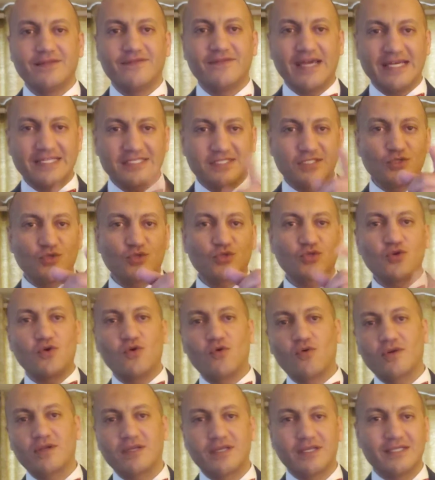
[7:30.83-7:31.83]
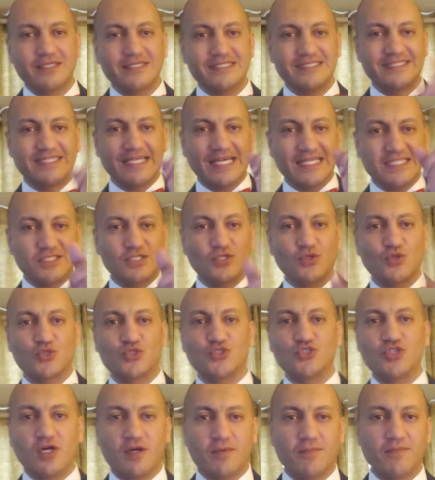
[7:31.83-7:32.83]
That's your goal. That's your
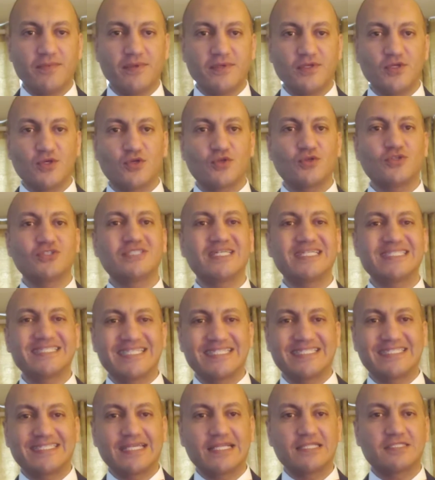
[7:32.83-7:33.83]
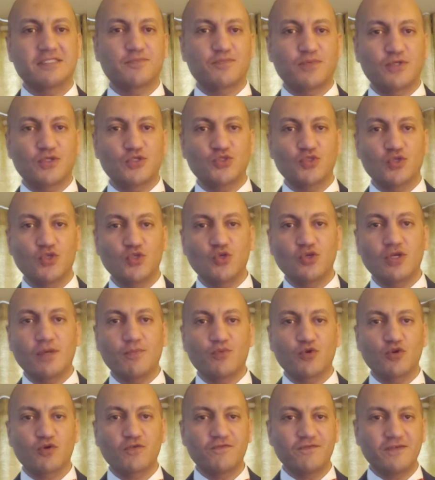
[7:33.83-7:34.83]
job. You're not just a salesperson. You're
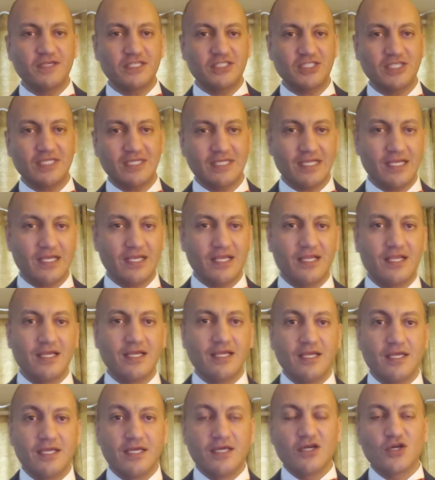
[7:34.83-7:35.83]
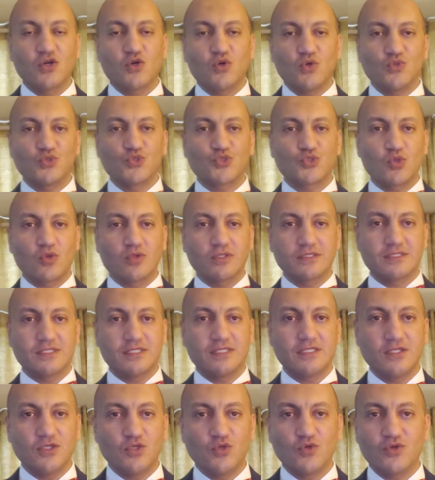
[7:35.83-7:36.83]
a professional
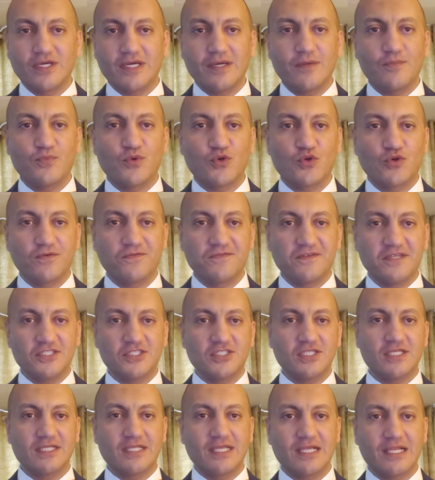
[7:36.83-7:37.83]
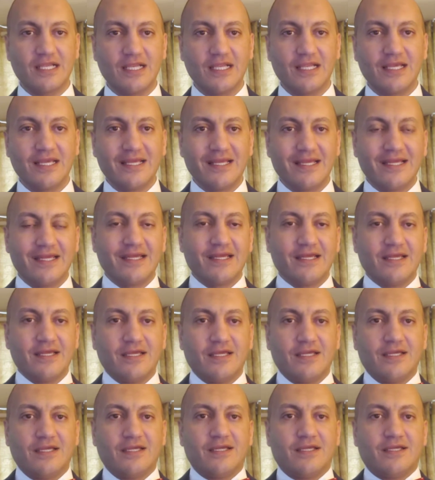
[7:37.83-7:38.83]
consultant. You're a professional
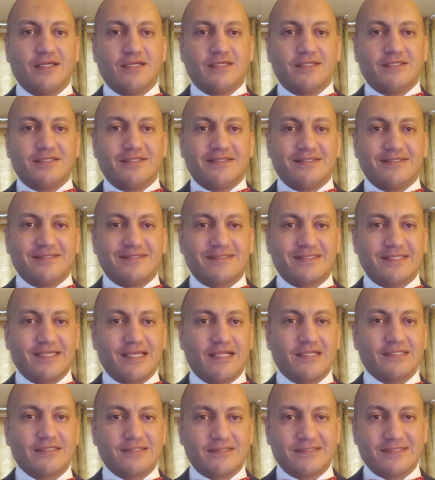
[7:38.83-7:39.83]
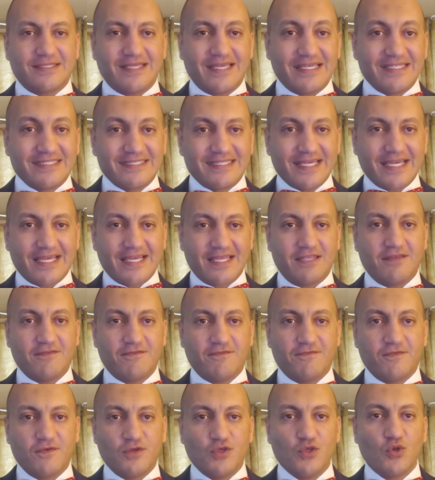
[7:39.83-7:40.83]
sales
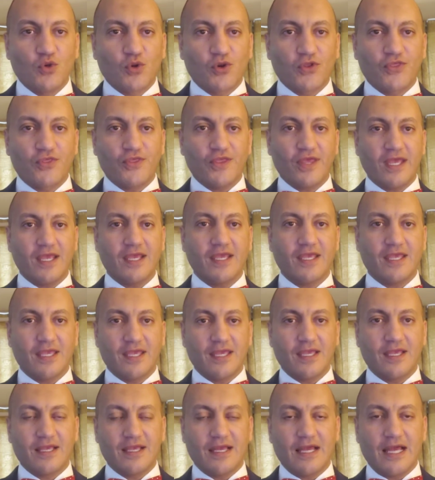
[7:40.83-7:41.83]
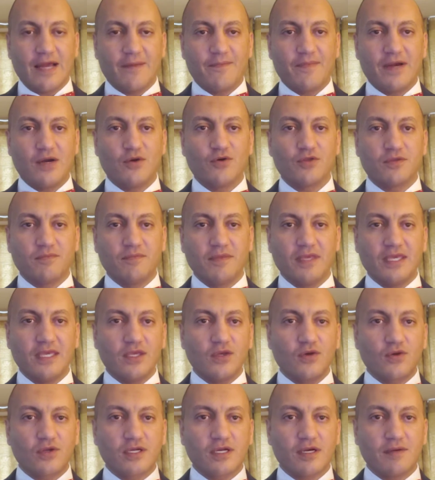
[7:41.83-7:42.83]
executive. You're thinking about
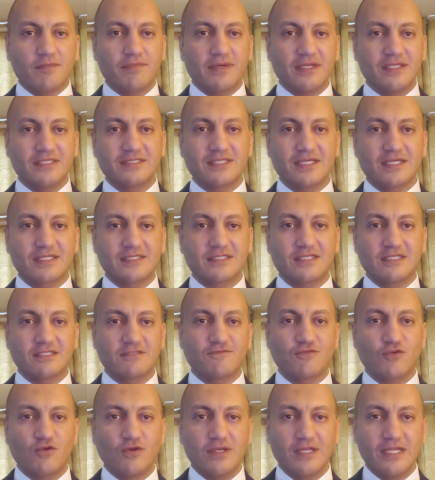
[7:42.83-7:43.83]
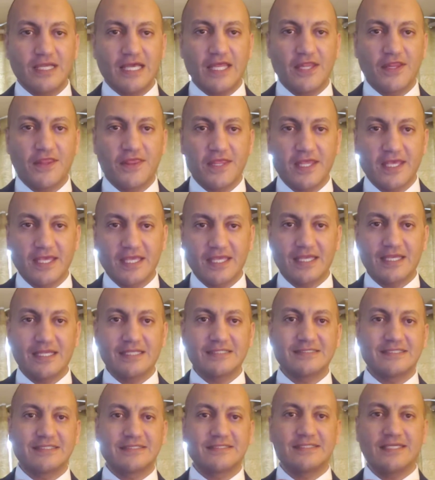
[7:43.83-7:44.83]
making your company successful and thinking
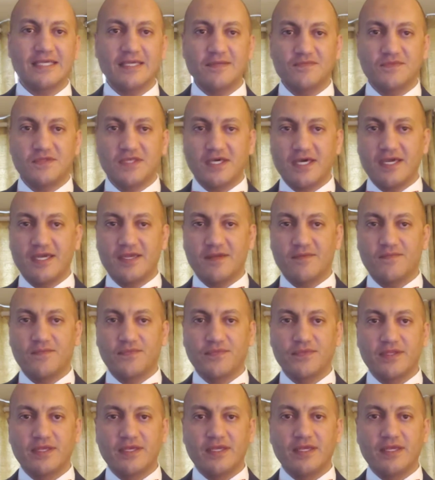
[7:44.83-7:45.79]
at the same time